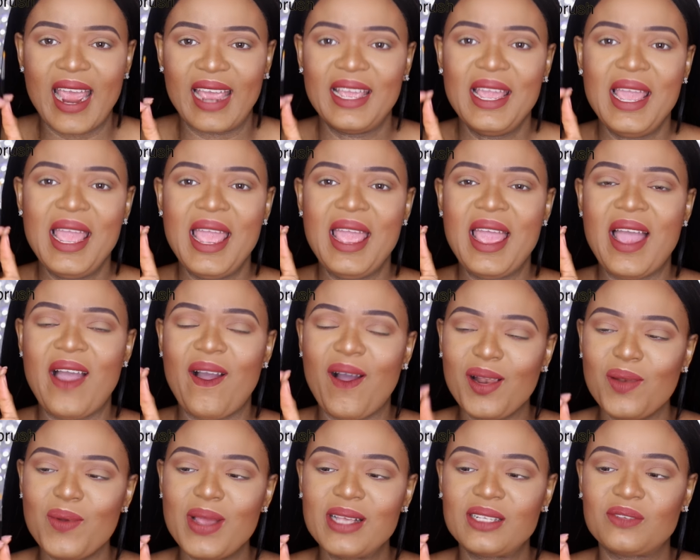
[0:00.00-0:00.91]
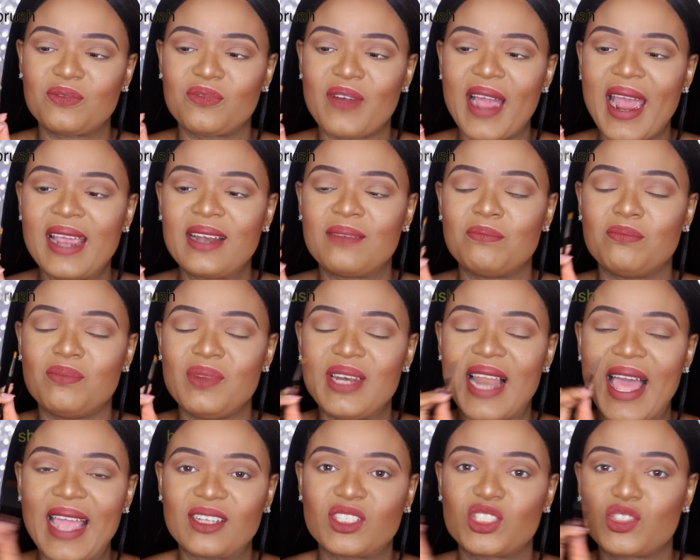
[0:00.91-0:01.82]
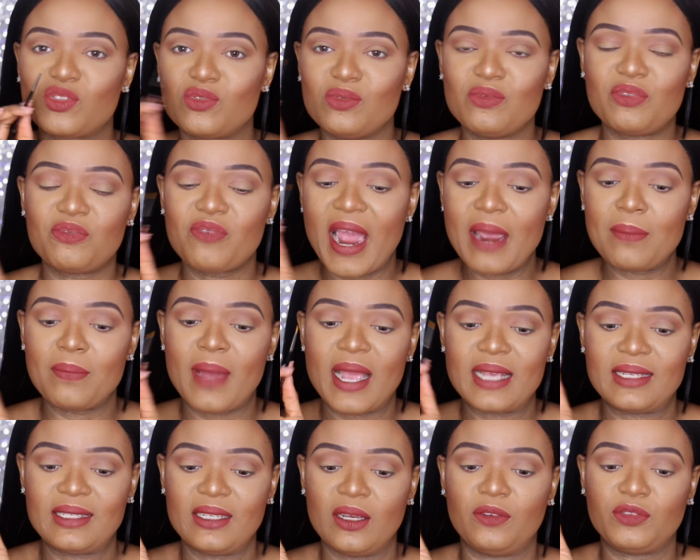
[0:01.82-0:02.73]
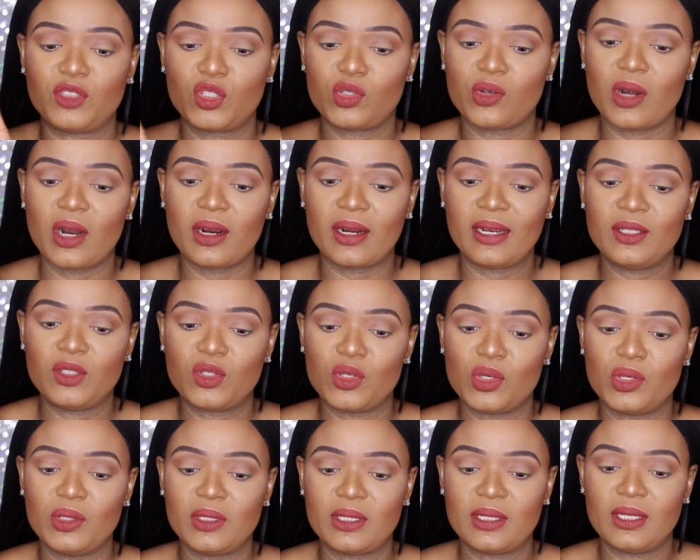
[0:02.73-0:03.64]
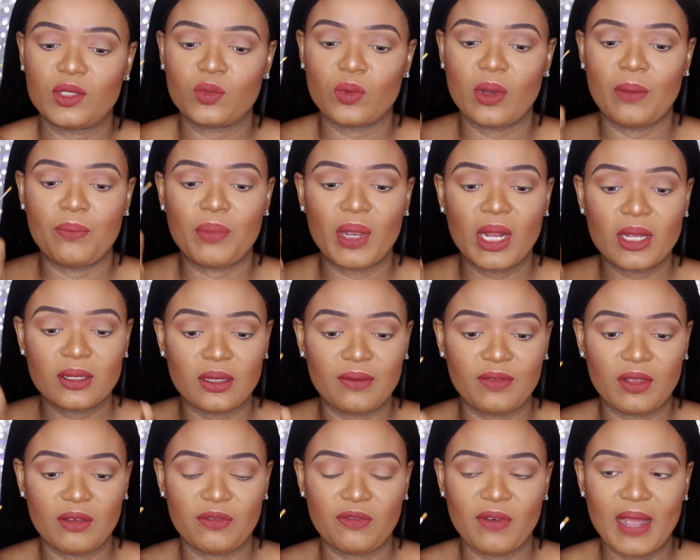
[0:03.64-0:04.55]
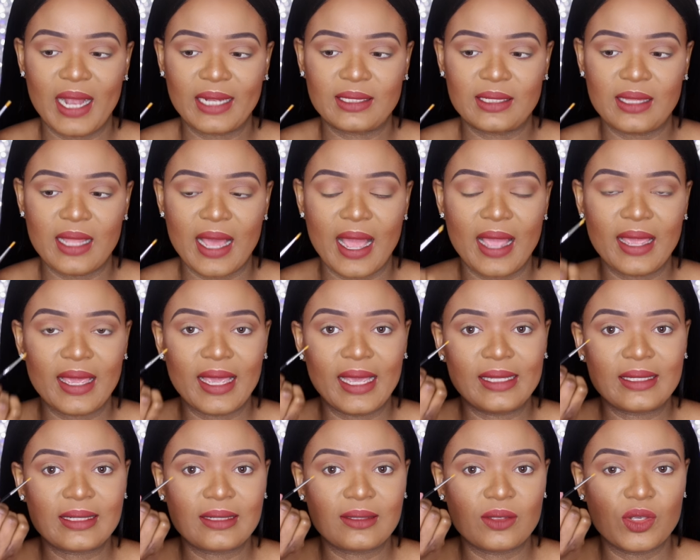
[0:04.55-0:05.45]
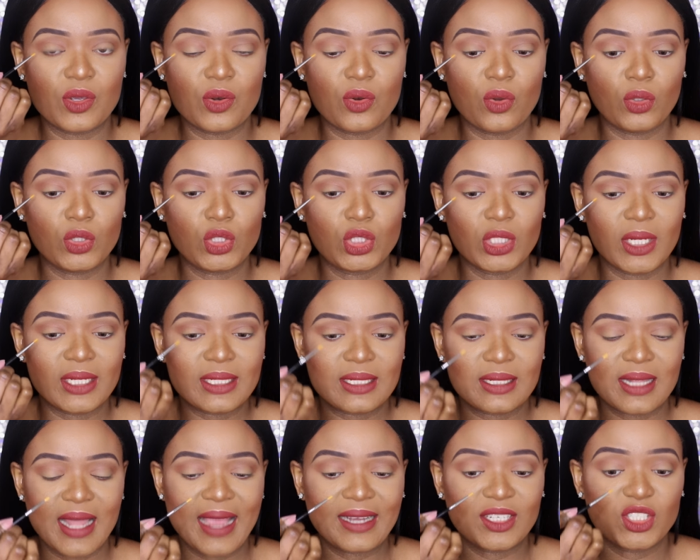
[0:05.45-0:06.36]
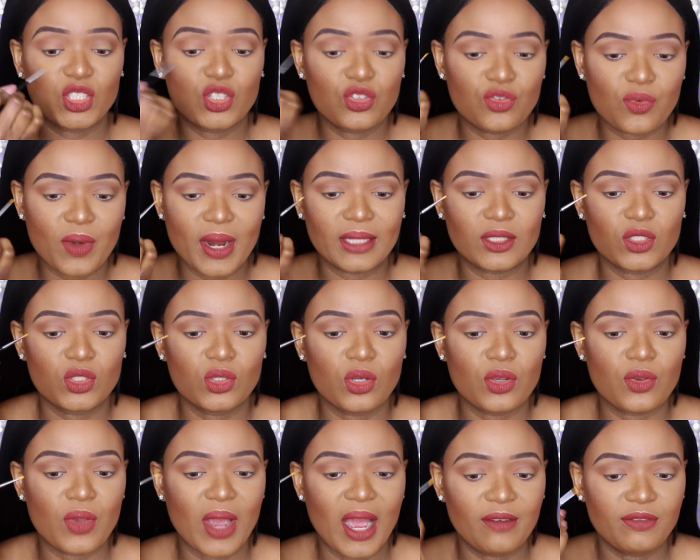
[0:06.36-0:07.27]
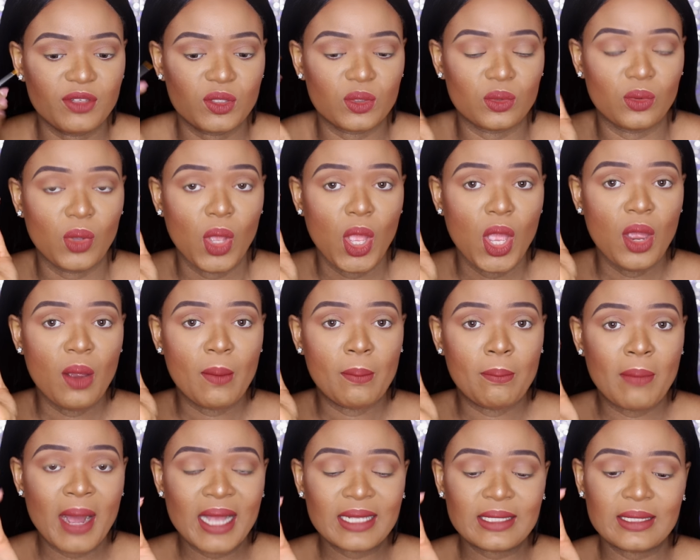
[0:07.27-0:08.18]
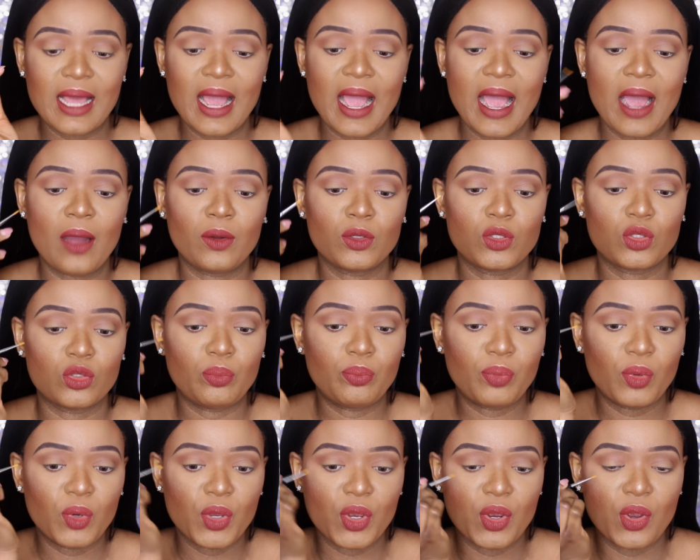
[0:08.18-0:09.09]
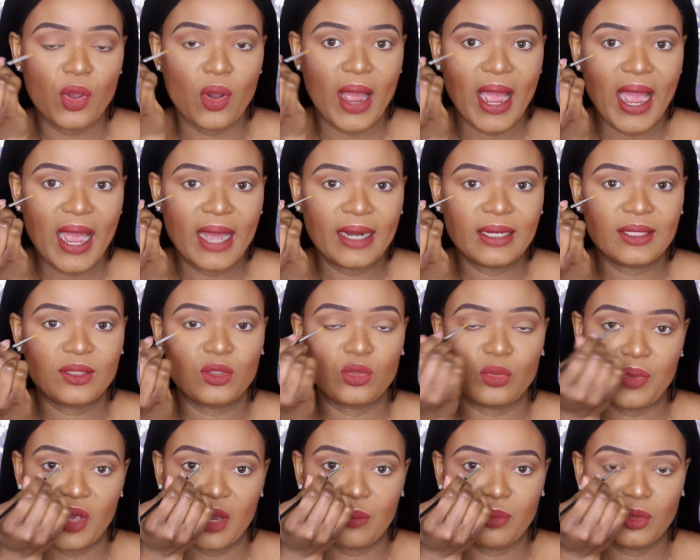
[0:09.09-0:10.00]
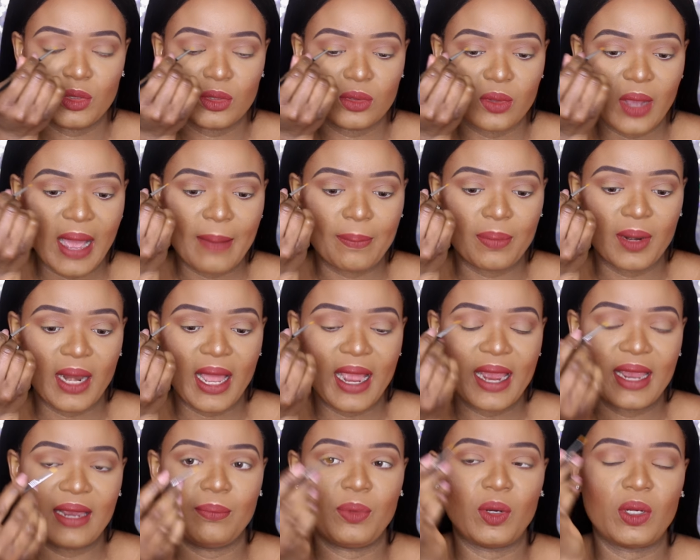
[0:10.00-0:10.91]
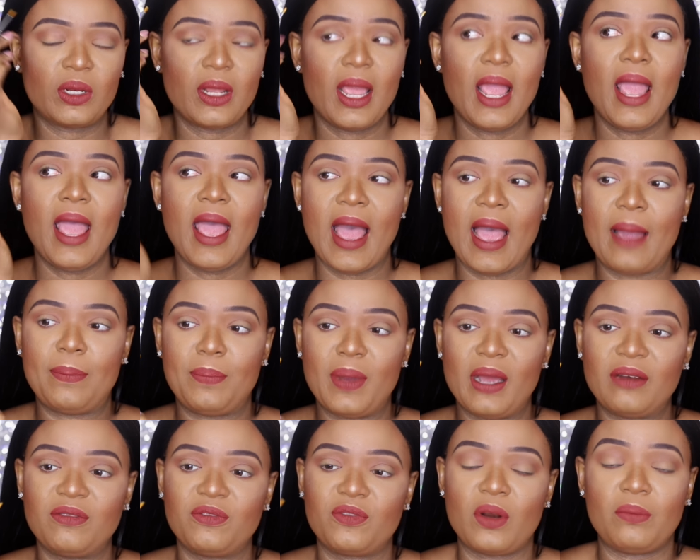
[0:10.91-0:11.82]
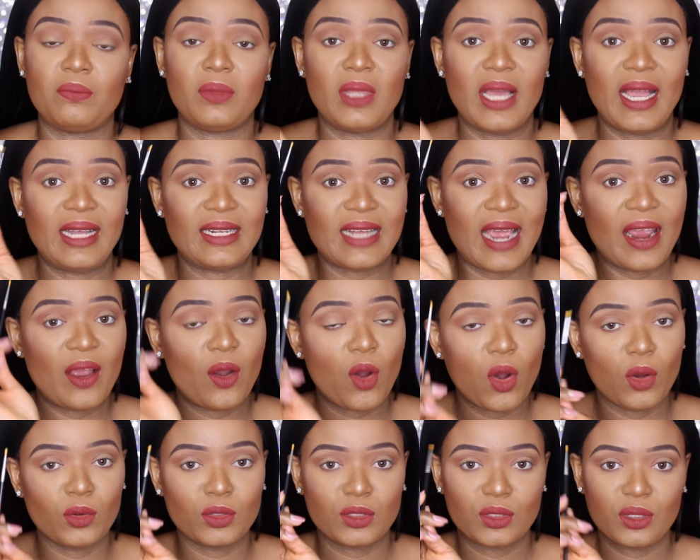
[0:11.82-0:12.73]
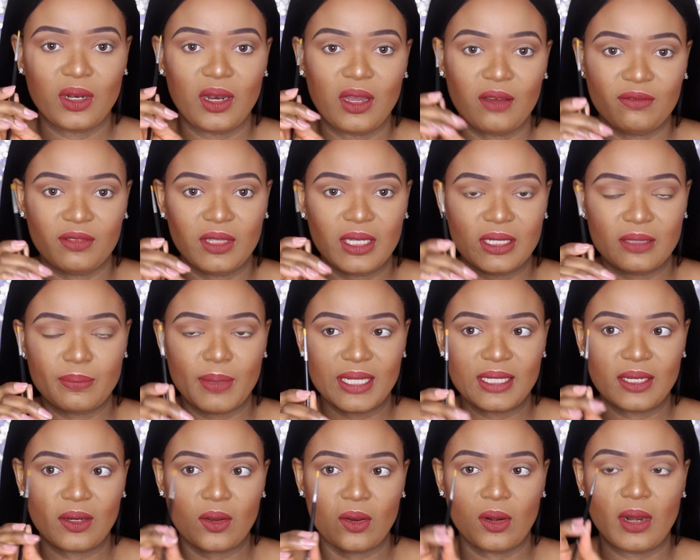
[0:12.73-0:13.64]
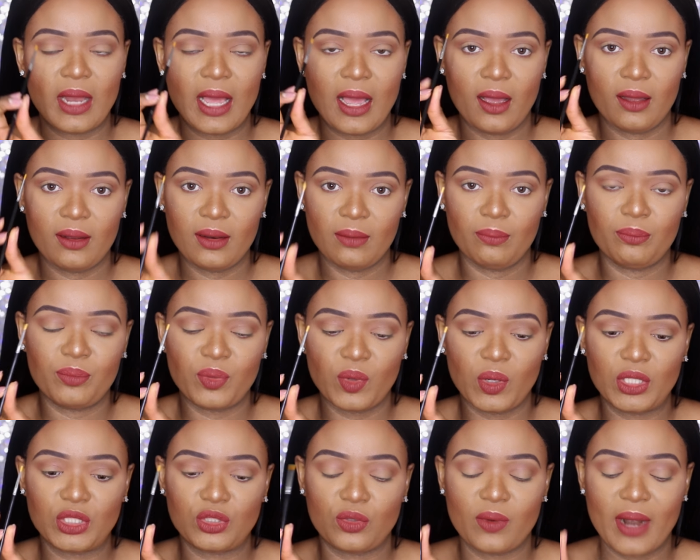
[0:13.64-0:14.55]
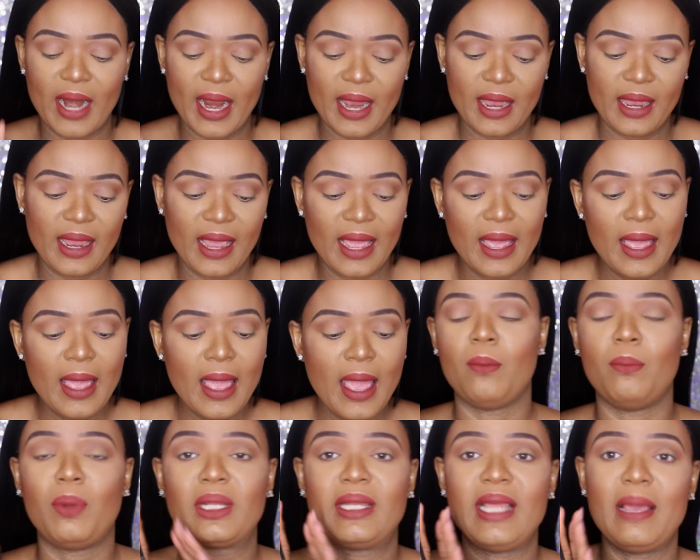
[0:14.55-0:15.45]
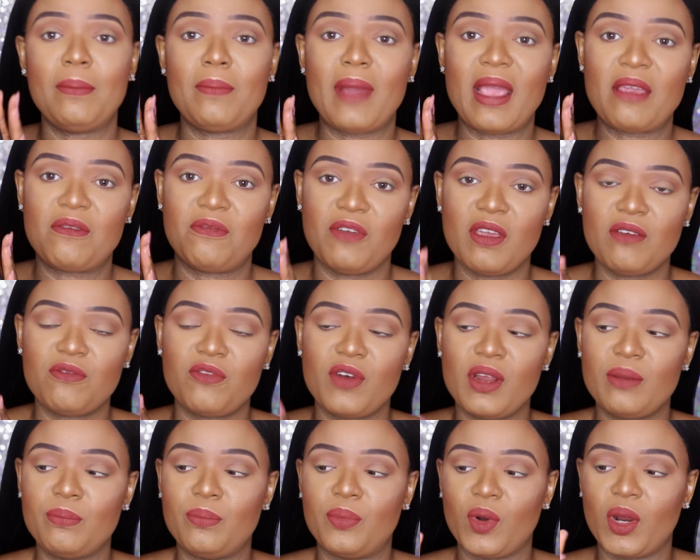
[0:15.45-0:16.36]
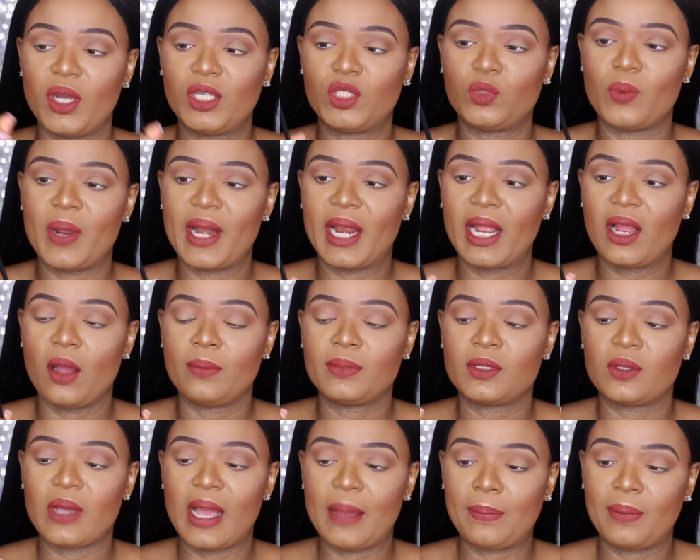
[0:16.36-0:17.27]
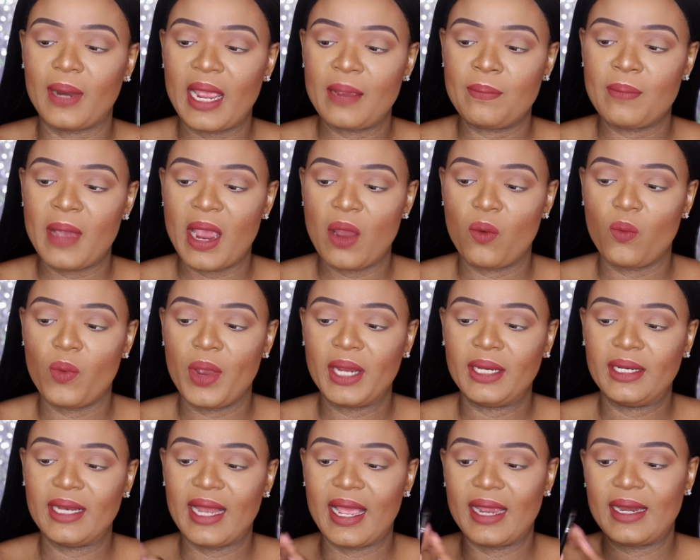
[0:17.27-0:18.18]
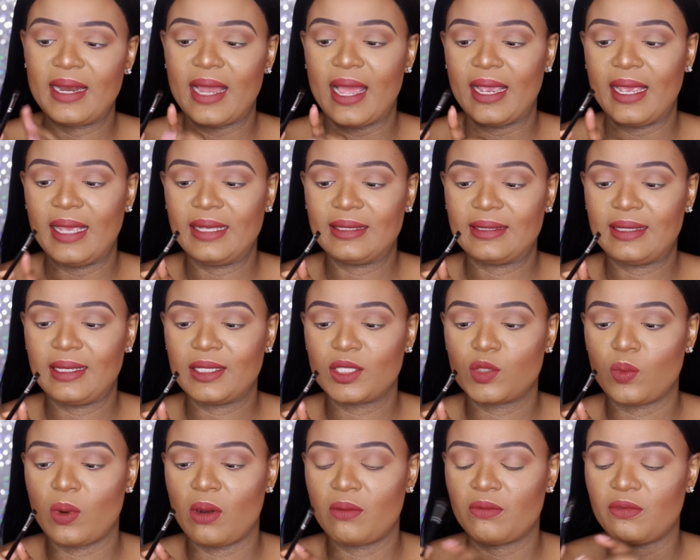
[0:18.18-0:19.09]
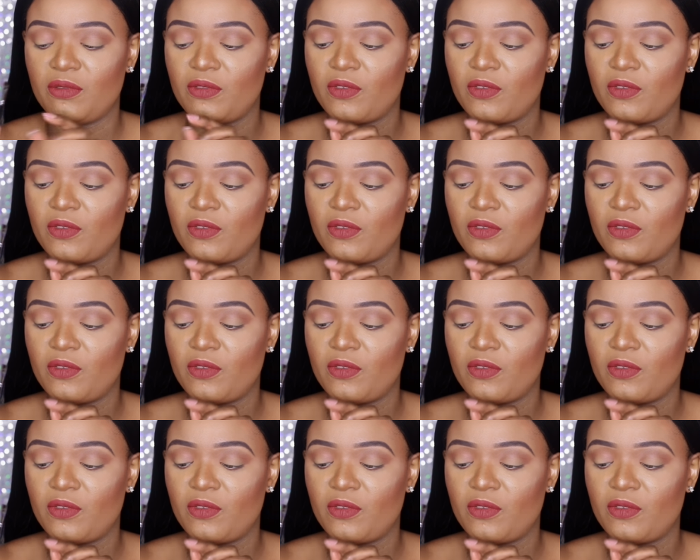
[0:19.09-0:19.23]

I always find like find myself struggling to use this one because of the fact that it's you know just like straight so you have to master how to put your hand to be able to apply it but apart from that i also love this particular brush right here but then my favorite brush when it comes to applying my wing liner is this one